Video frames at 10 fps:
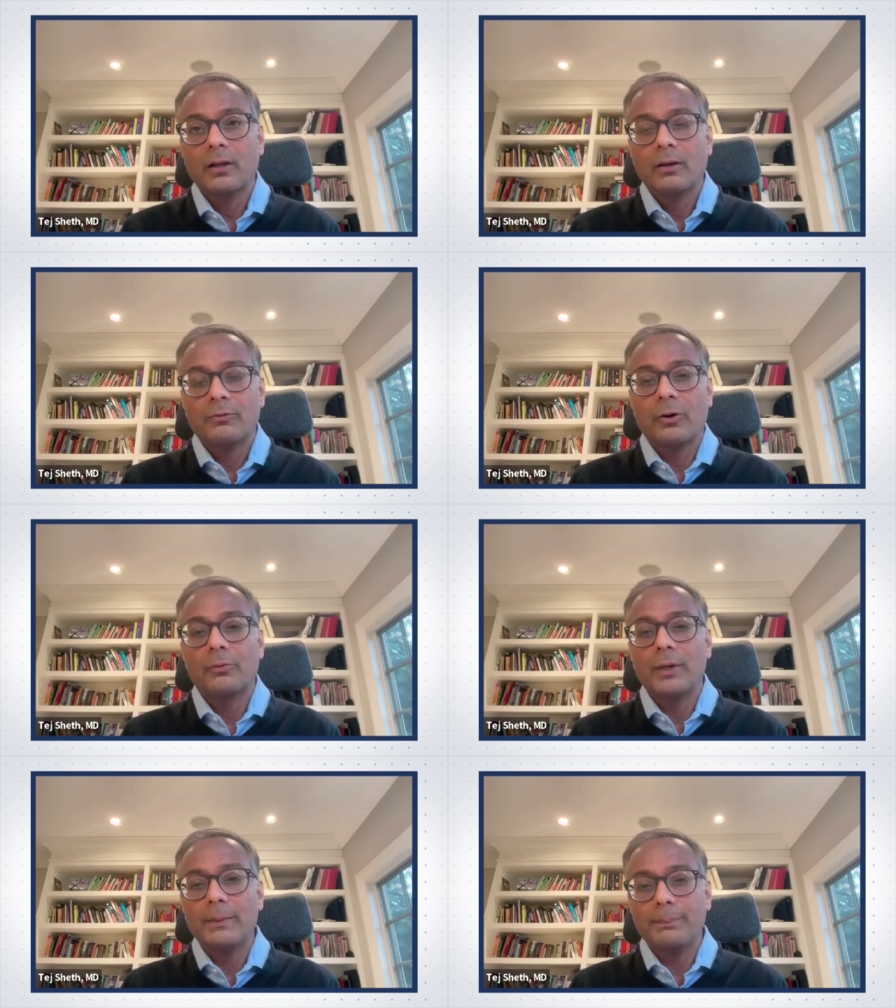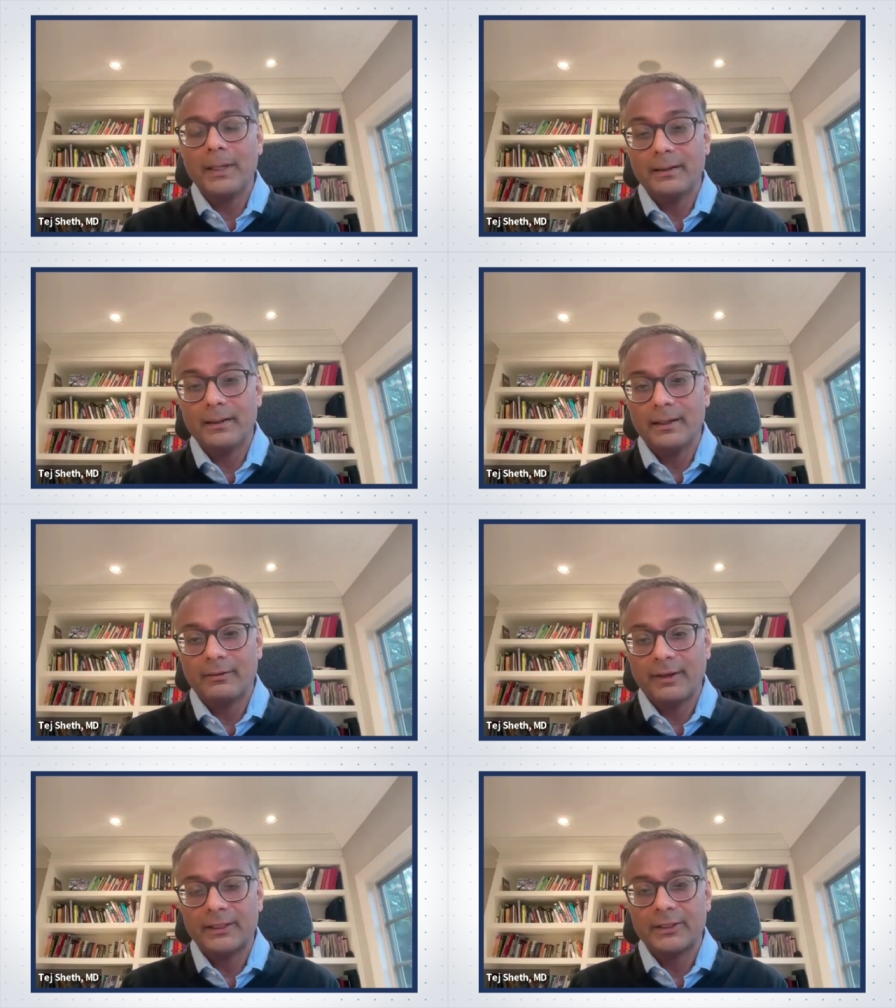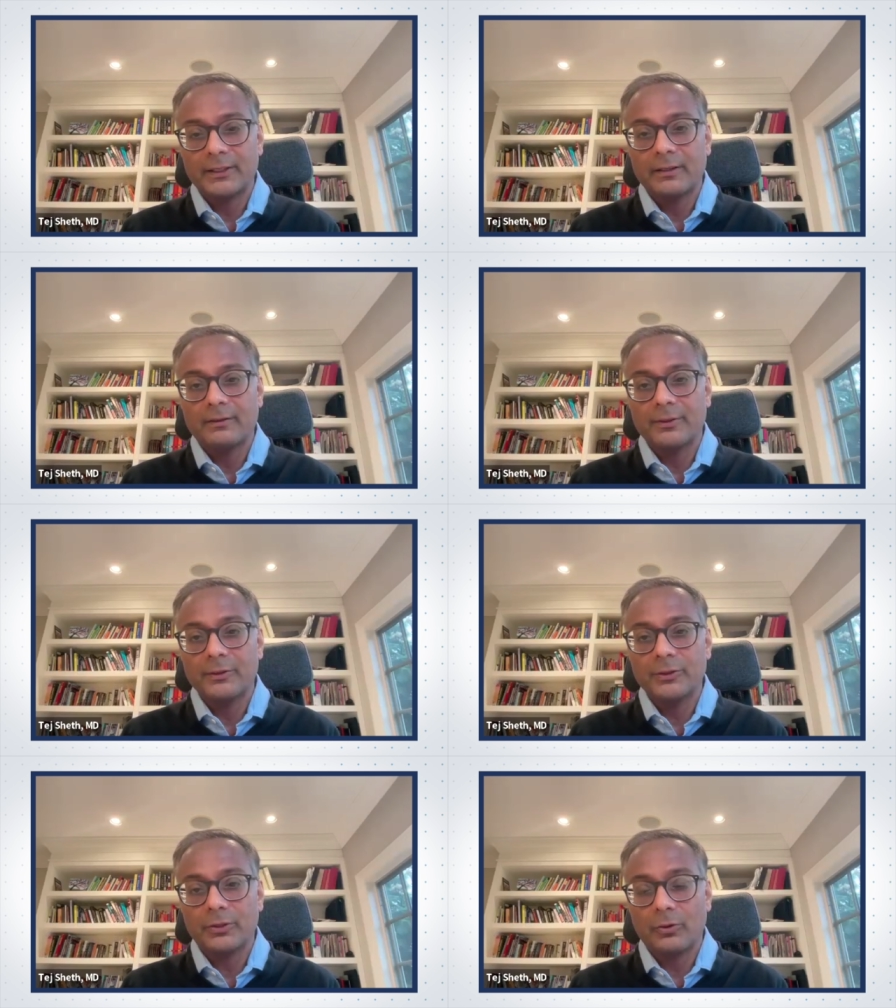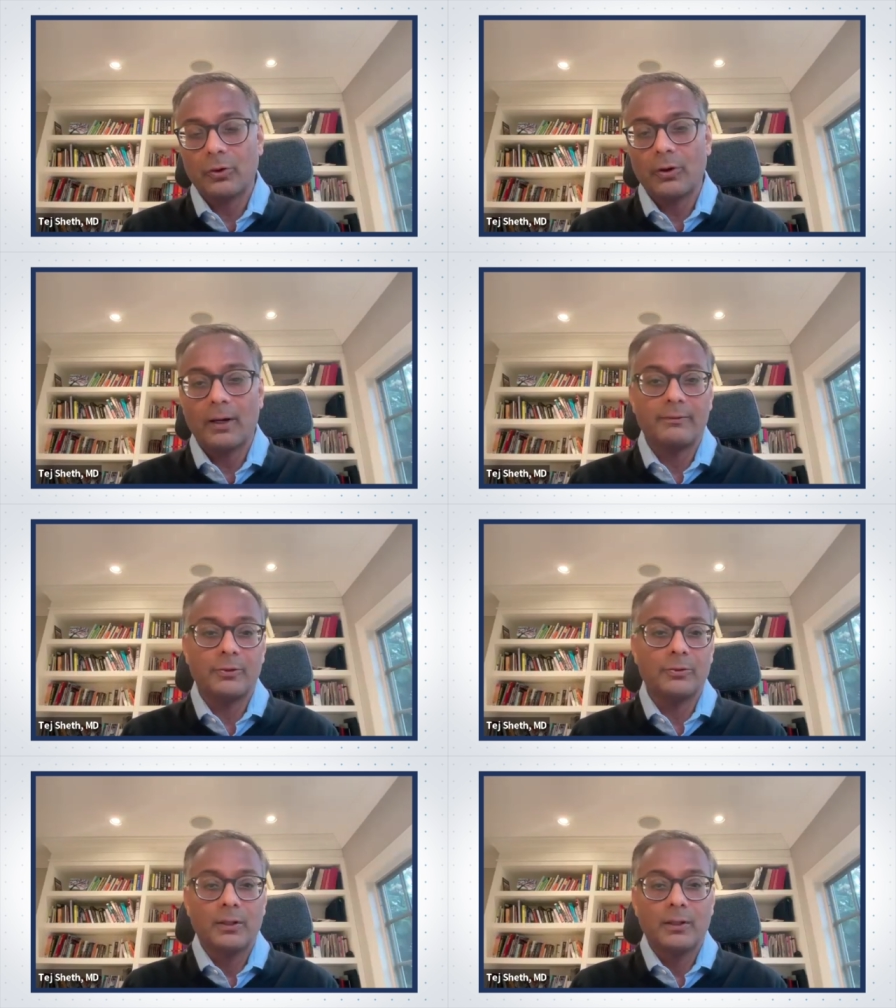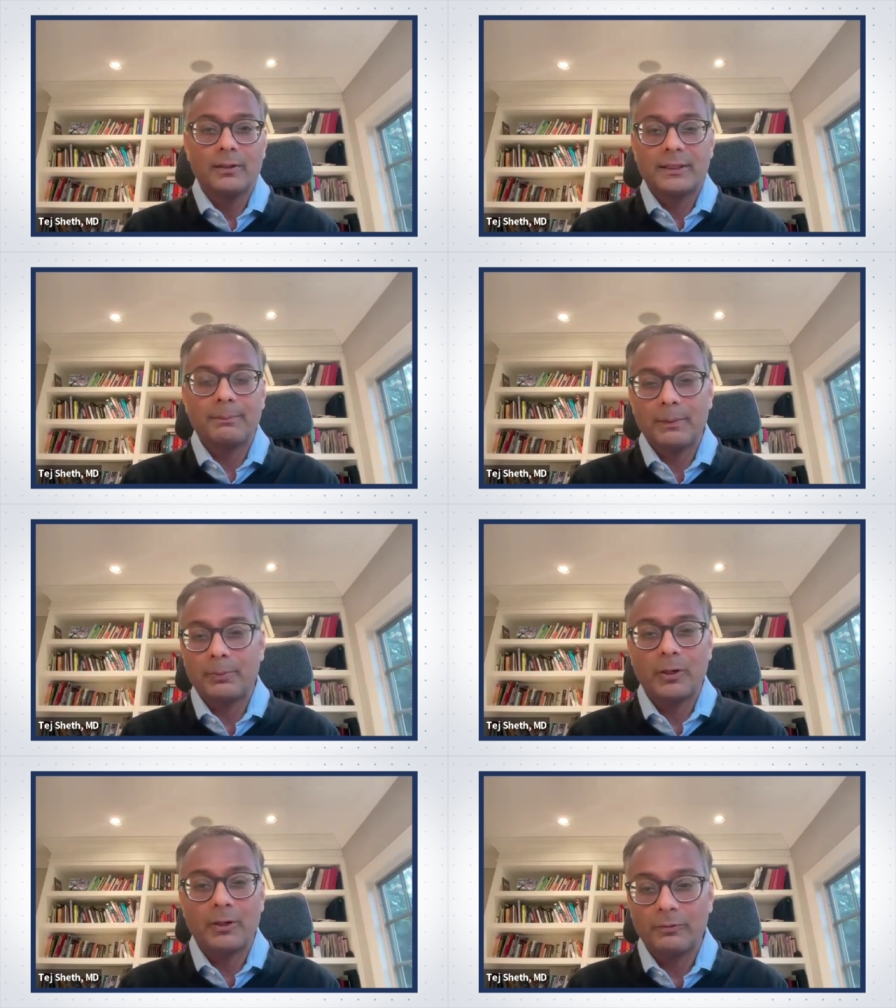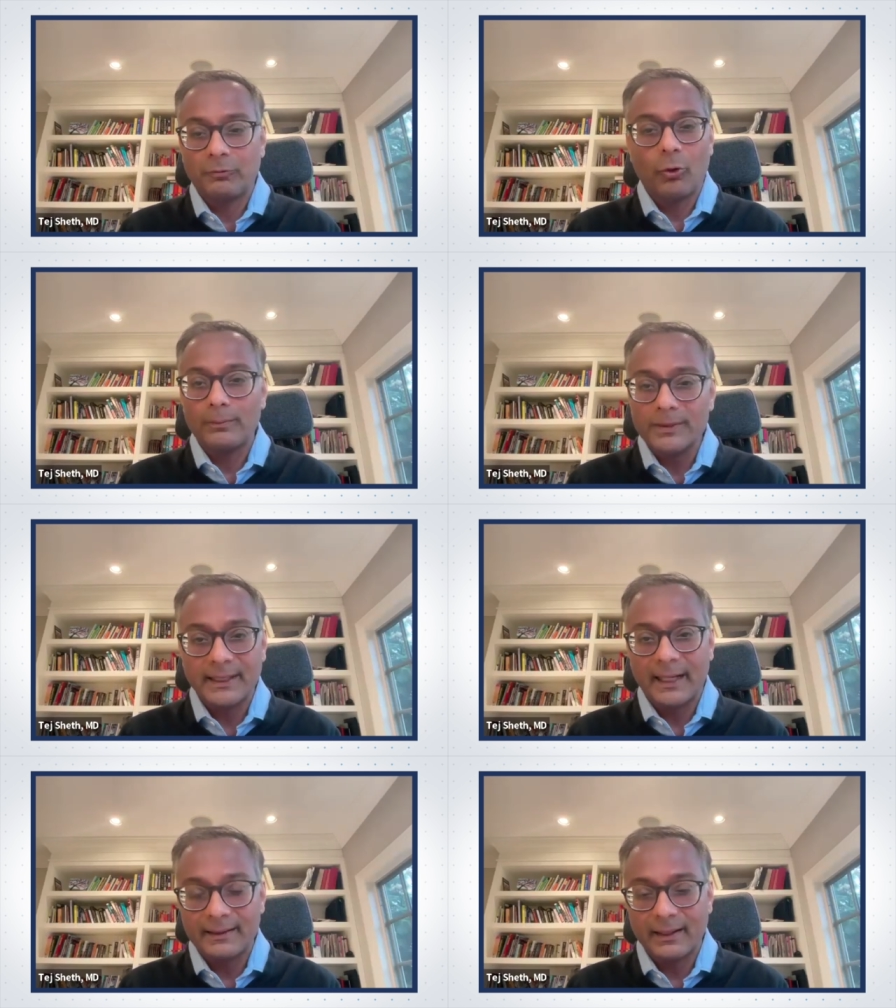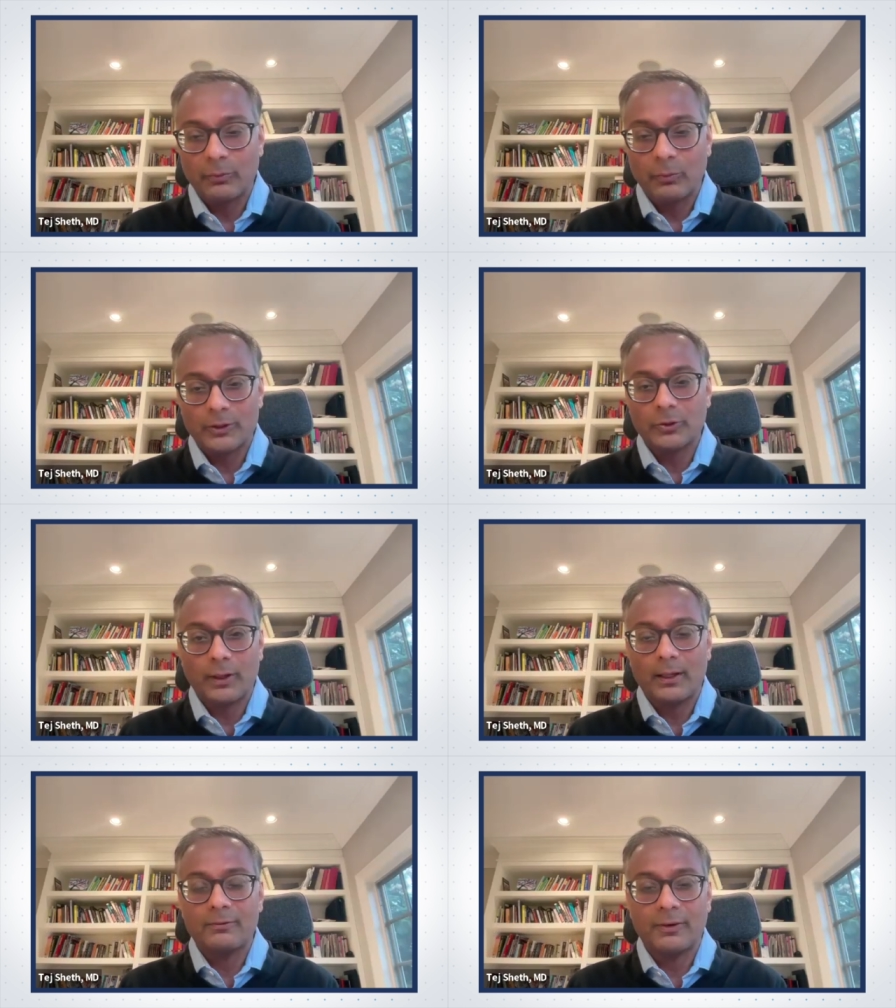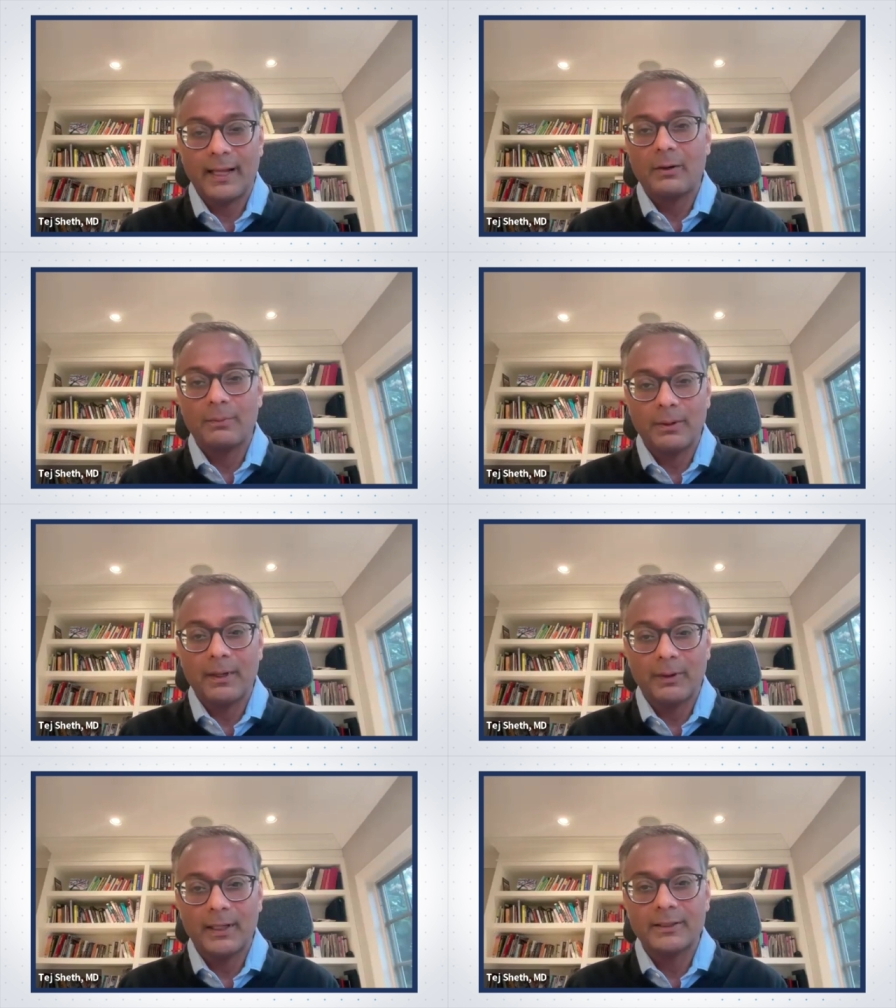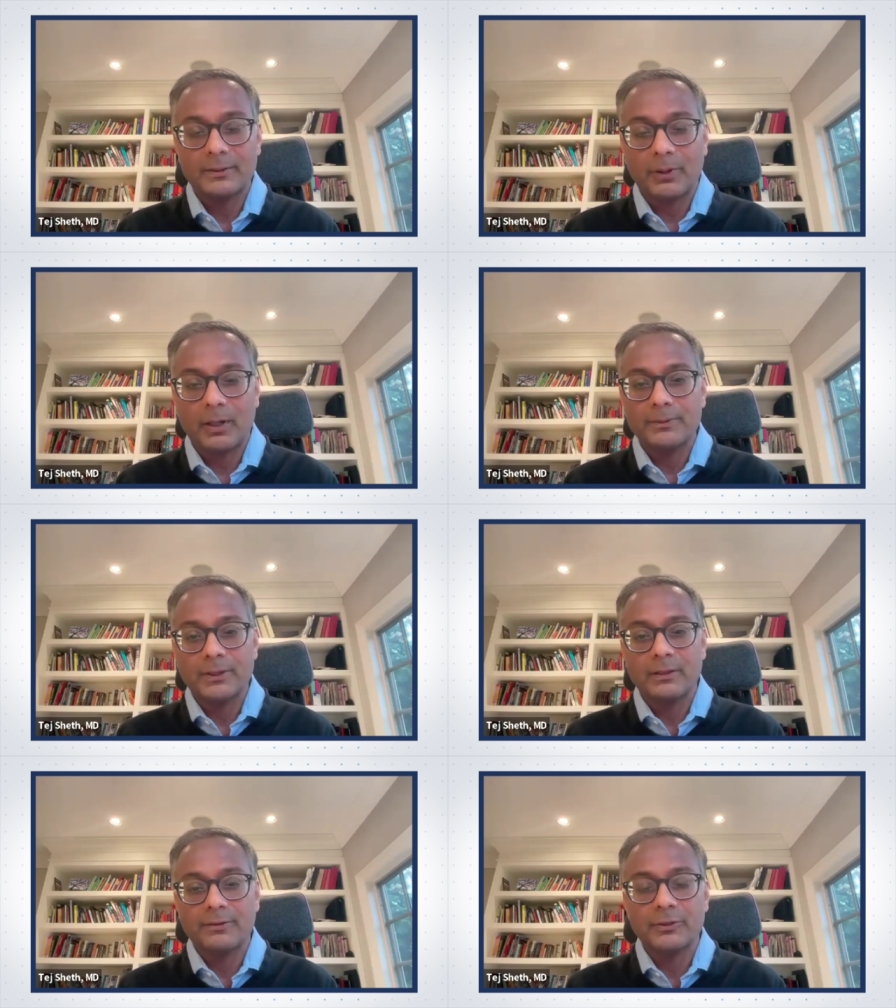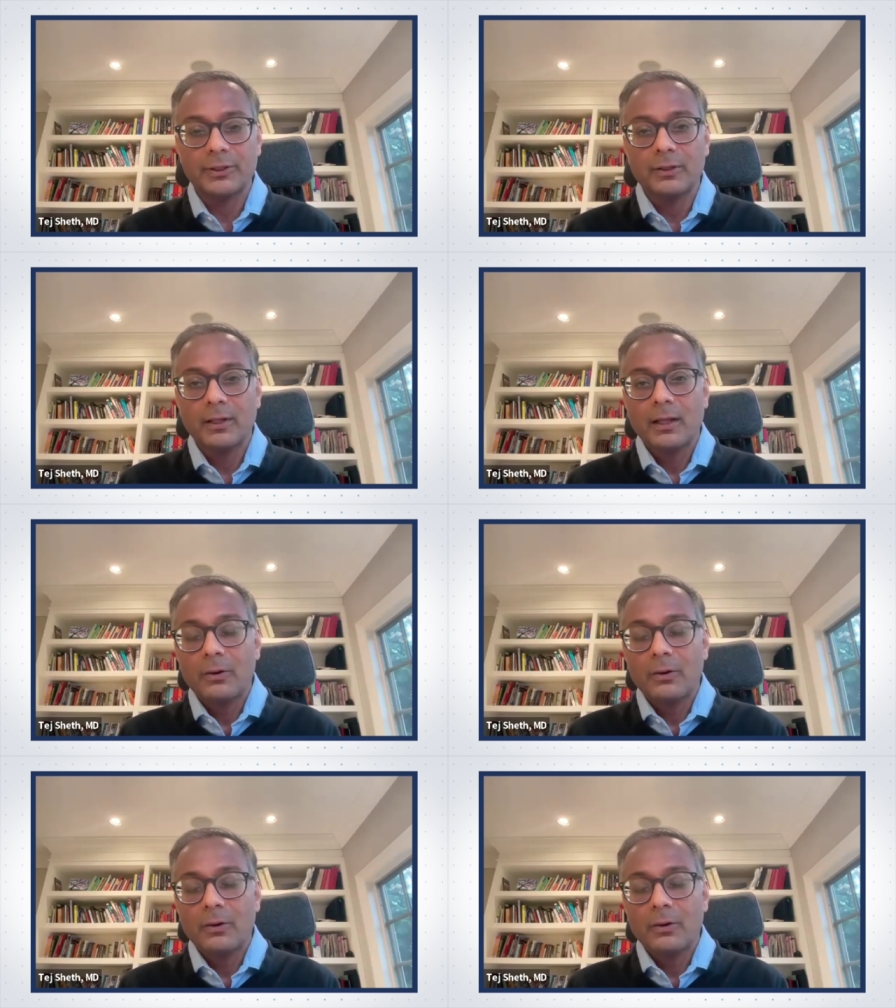for a repeat intervention in the future? Or have you simply put a deformed stent that works okay for now, but may run into problems in the future?